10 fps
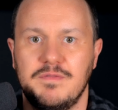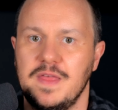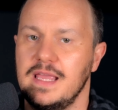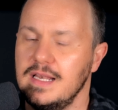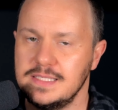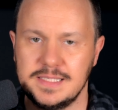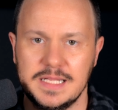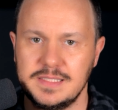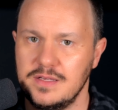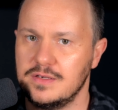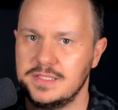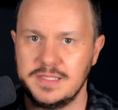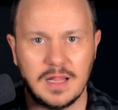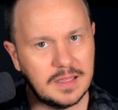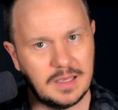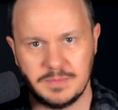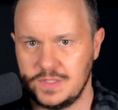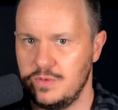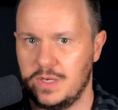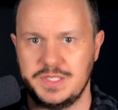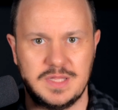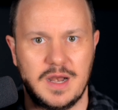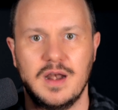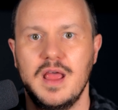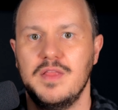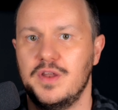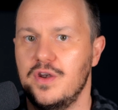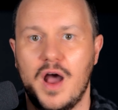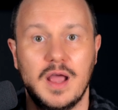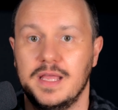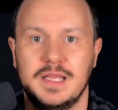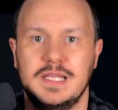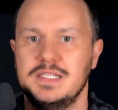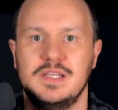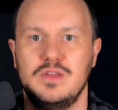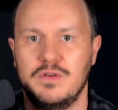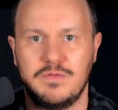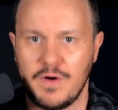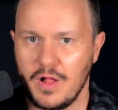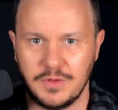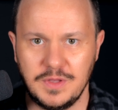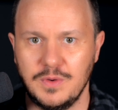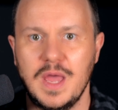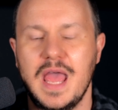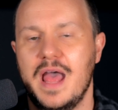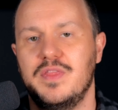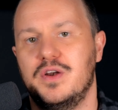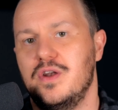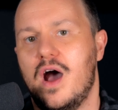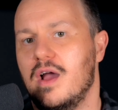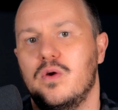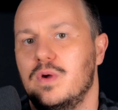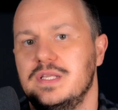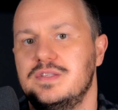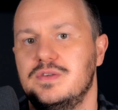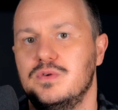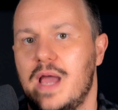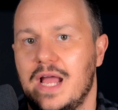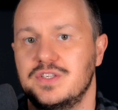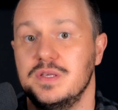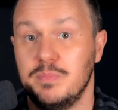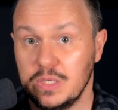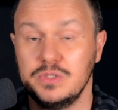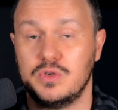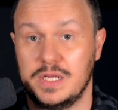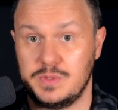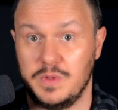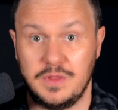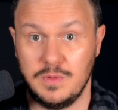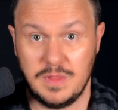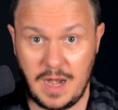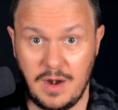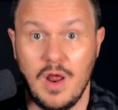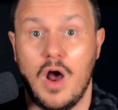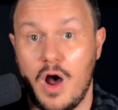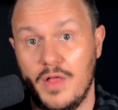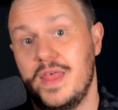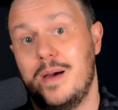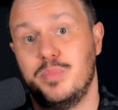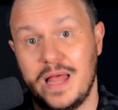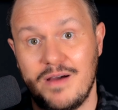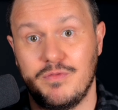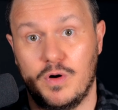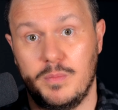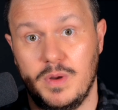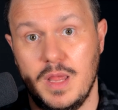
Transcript: And if they get a sense that you're selling them too much there, they're not going to continue to follow you, and they're not going to actually build trust with you there on that platform.